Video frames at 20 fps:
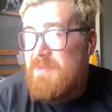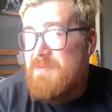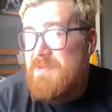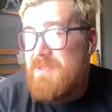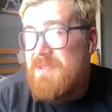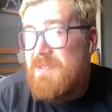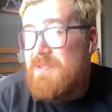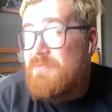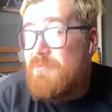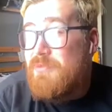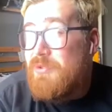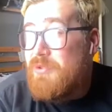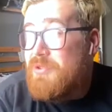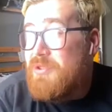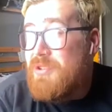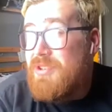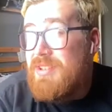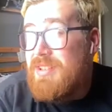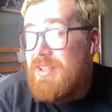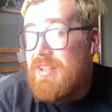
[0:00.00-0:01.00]
there's some words
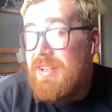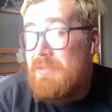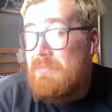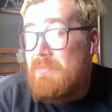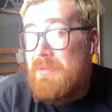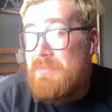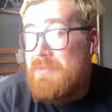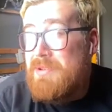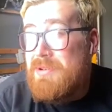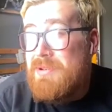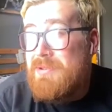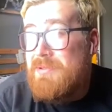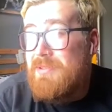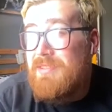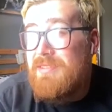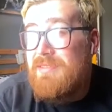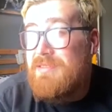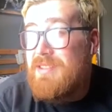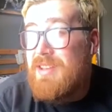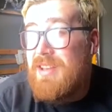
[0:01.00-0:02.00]
she said that maybe she
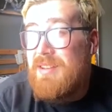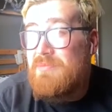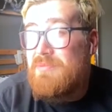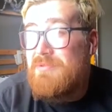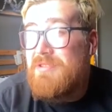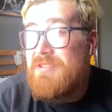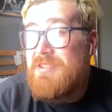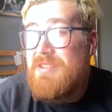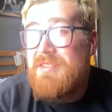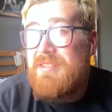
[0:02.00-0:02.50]
shouldn't have said, but